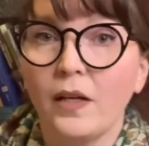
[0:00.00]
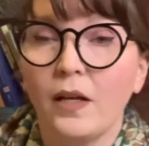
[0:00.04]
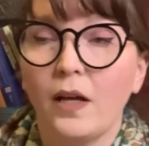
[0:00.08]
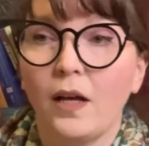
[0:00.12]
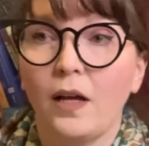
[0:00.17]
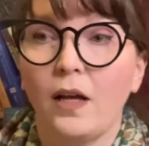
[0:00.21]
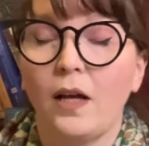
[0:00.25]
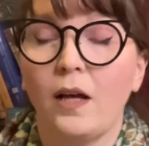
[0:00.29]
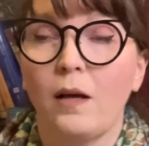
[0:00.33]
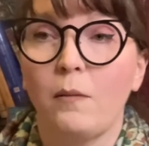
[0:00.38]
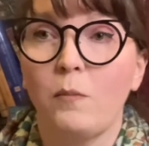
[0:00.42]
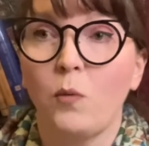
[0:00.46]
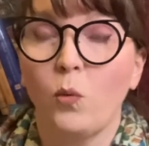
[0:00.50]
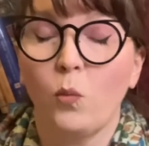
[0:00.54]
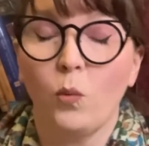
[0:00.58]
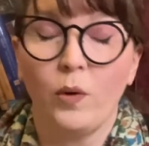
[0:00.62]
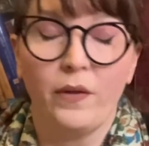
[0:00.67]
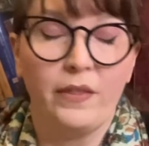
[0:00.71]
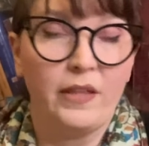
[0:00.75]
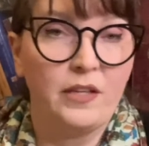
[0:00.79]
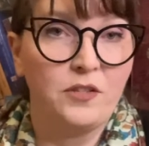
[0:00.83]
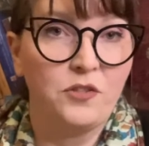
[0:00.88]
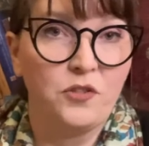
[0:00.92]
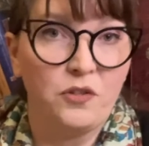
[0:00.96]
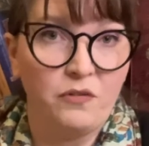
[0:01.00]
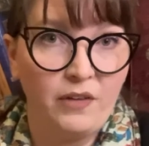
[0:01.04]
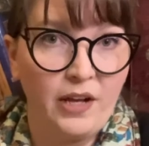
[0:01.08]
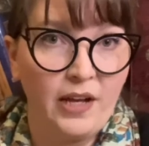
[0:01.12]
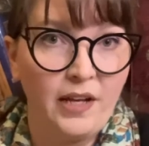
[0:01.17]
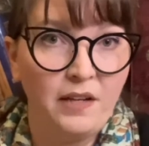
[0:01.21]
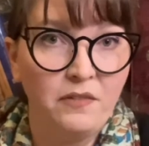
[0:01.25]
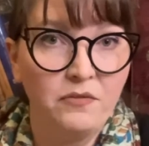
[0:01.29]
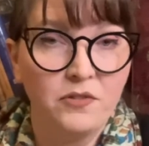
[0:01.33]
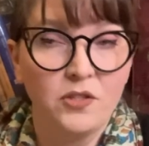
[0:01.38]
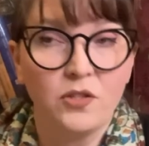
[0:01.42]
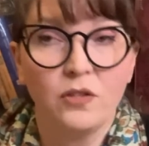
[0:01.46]
where they
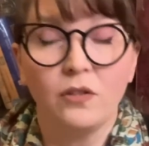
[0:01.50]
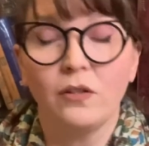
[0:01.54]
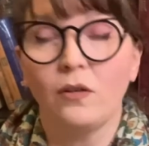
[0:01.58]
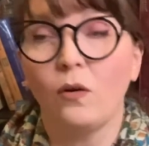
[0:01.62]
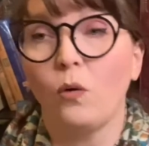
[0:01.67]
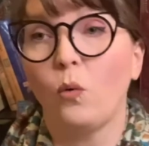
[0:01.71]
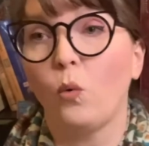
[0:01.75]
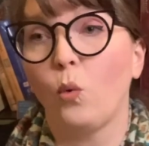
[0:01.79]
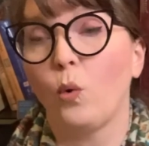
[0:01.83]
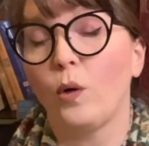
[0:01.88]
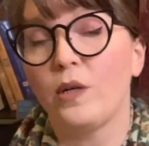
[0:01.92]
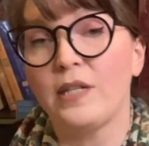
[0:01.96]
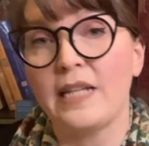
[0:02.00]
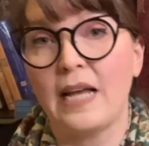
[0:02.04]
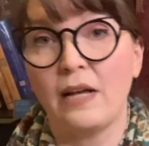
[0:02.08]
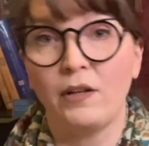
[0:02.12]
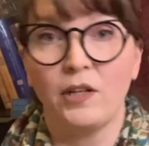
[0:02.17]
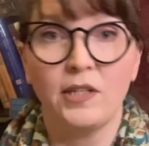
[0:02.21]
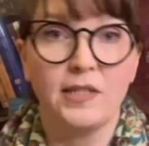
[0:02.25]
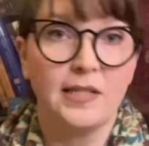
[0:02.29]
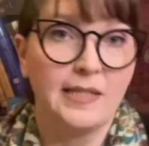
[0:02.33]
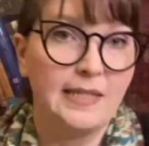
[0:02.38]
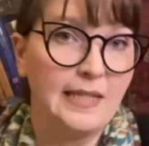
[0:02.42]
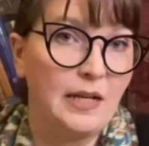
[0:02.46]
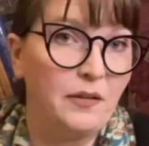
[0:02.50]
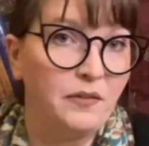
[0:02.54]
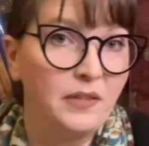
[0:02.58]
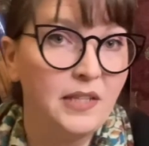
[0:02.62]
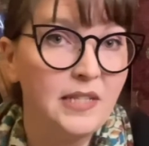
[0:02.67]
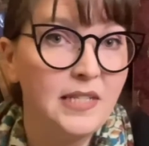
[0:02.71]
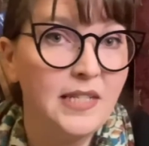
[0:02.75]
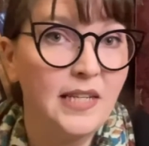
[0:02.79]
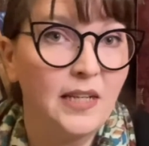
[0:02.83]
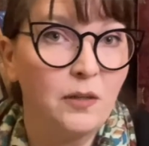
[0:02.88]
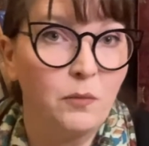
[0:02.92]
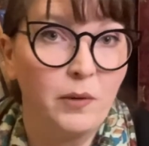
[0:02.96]
survived, or down into South
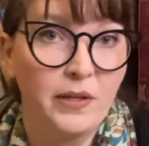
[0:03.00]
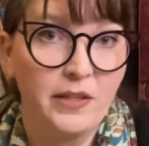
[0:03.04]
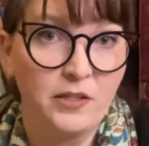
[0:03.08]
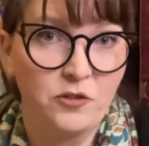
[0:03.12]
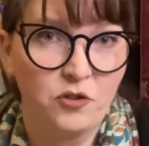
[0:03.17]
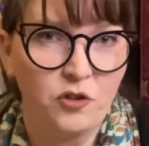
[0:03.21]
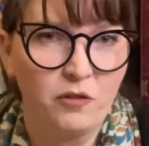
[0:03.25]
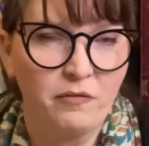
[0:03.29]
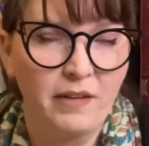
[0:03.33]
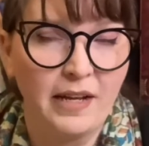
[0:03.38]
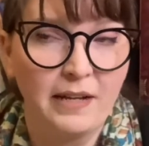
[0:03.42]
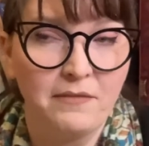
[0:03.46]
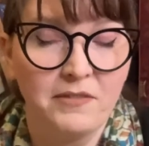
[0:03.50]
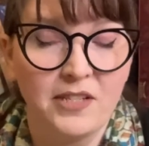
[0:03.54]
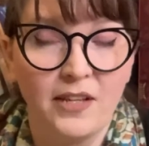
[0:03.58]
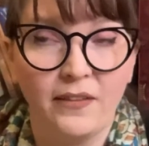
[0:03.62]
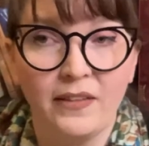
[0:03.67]
India, where they survived.